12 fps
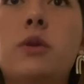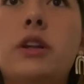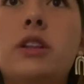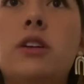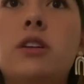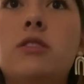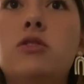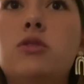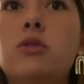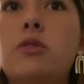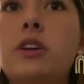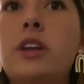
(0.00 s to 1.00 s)
I look
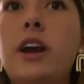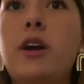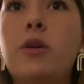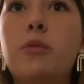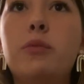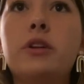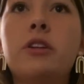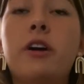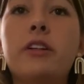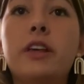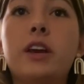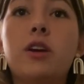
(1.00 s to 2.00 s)
jewelried out, but
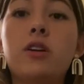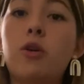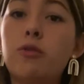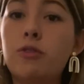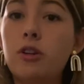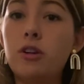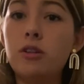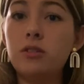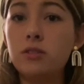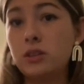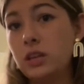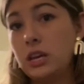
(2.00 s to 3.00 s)
not like
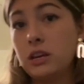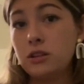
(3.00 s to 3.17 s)
overly